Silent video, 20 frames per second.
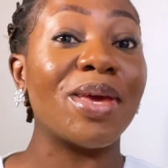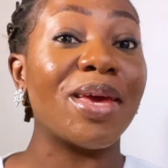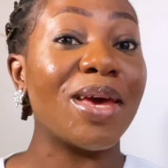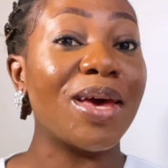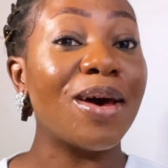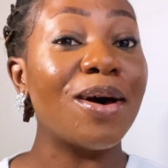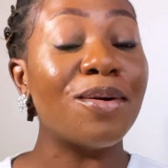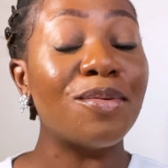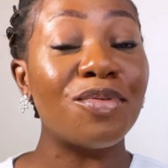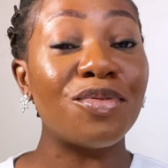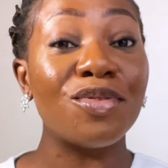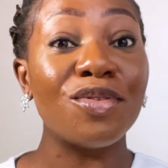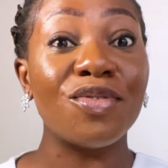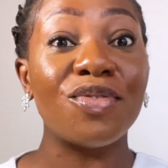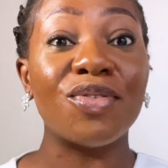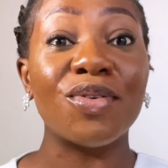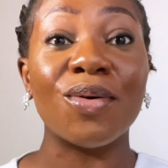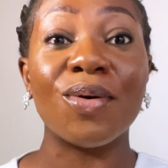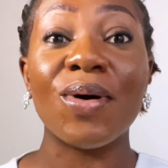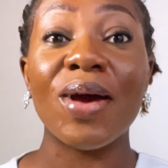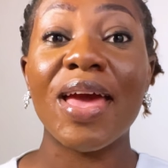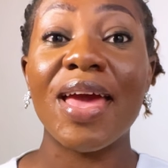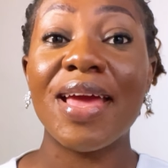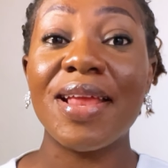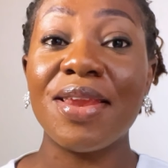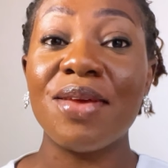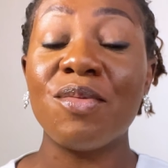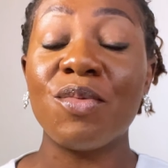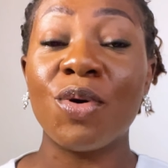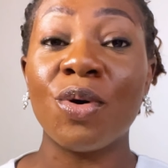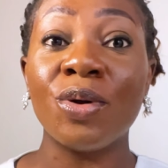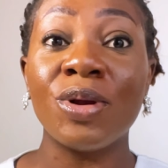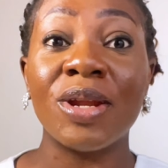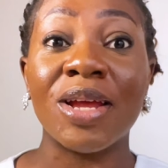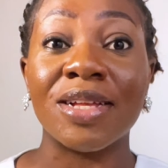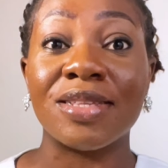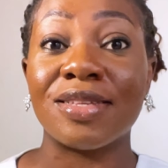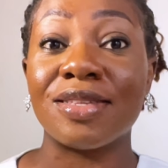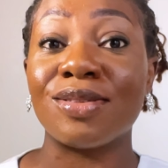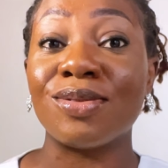helpful for anyone
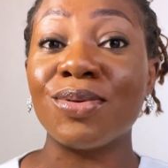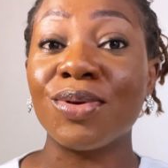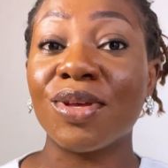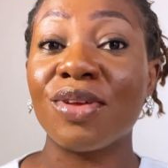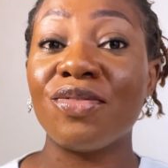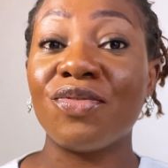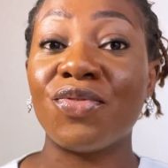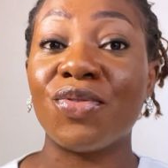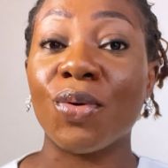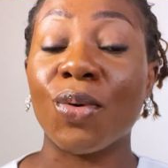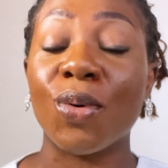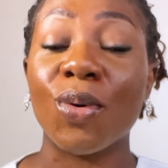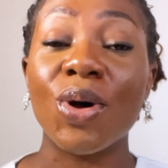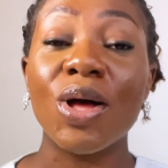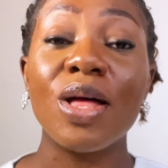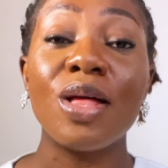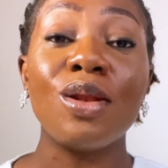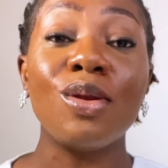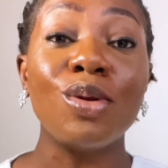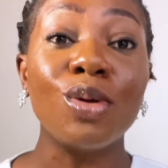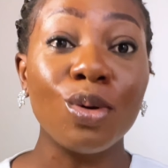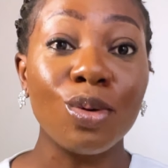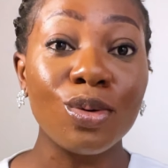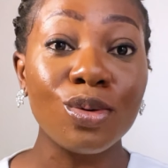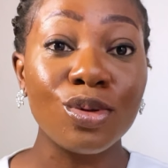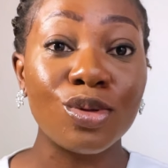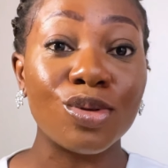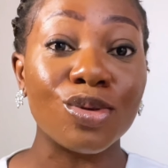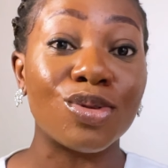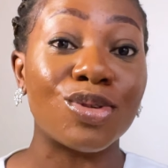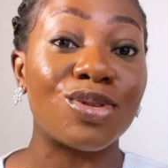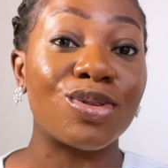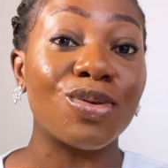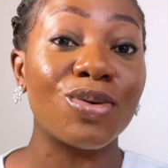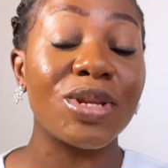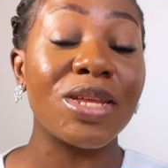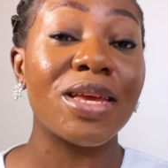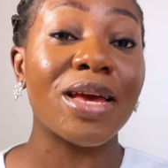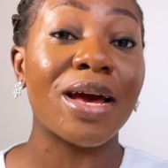that is looking for loan to study